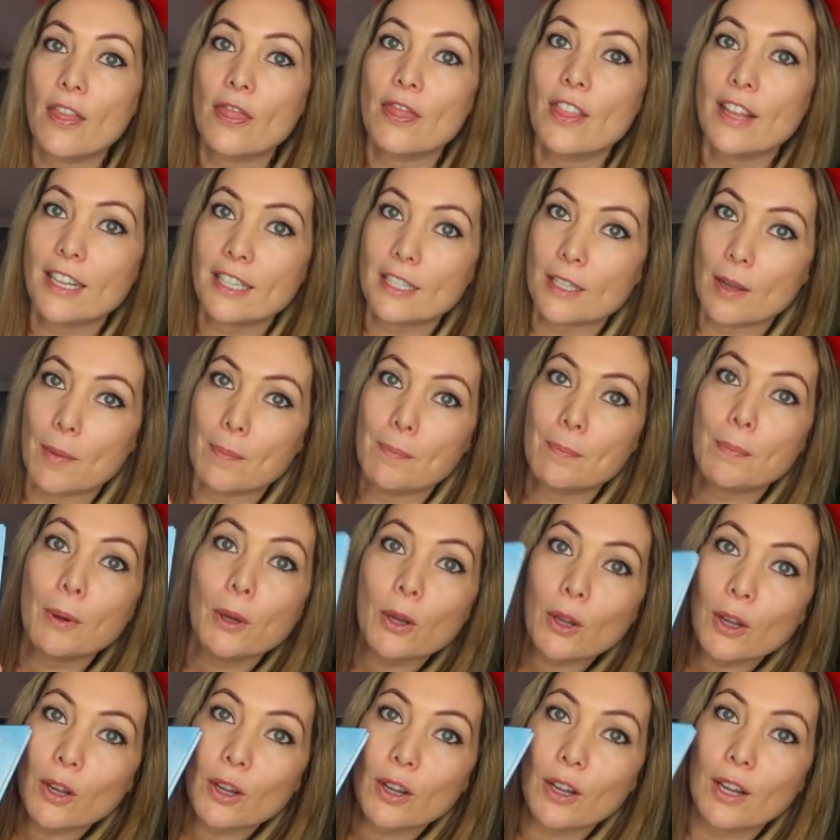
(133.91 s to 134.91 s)
this
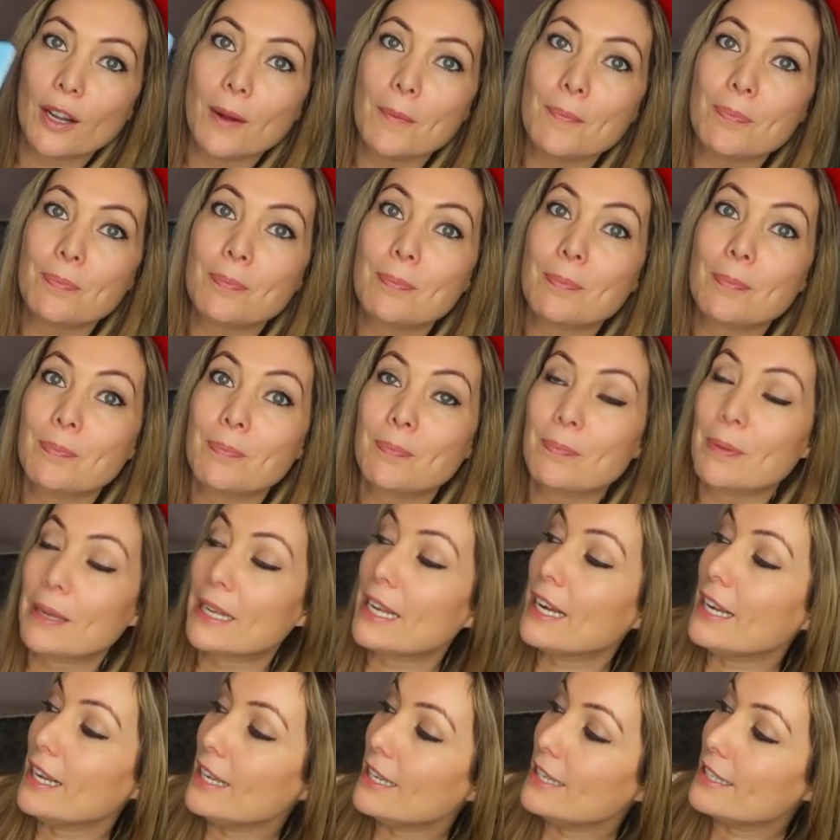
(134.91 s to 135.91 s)
book,
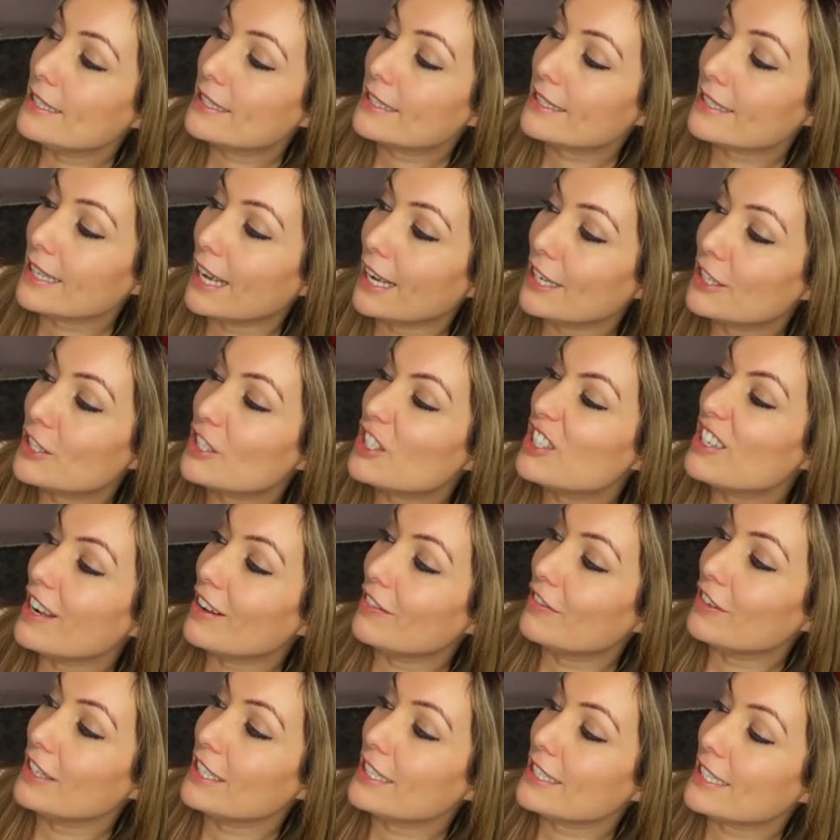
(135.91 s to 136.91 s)
because I just
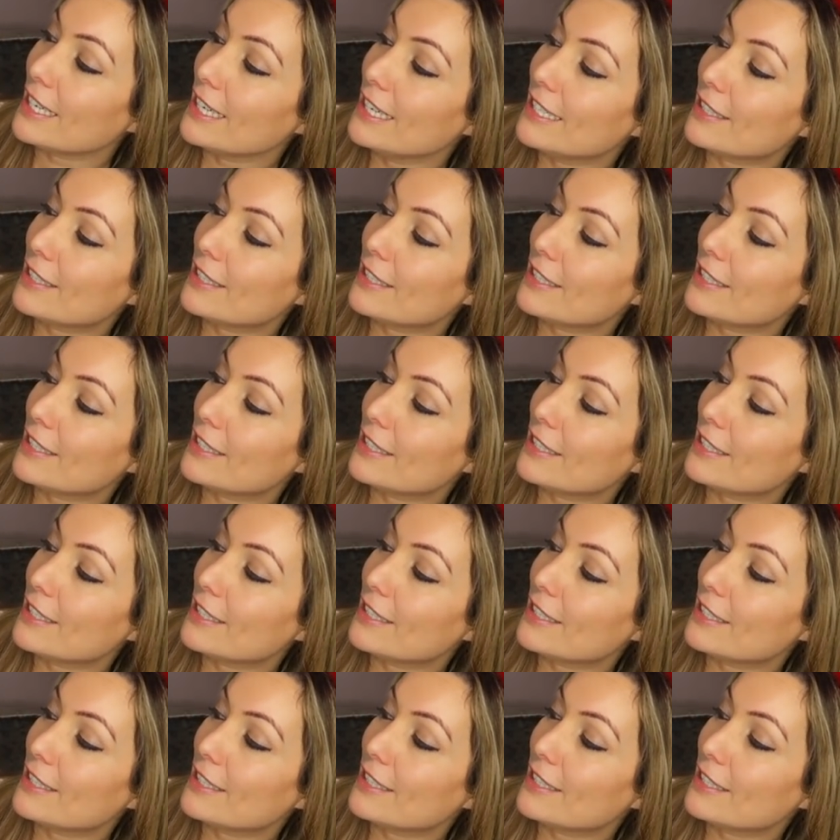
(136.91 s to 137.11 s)
love it.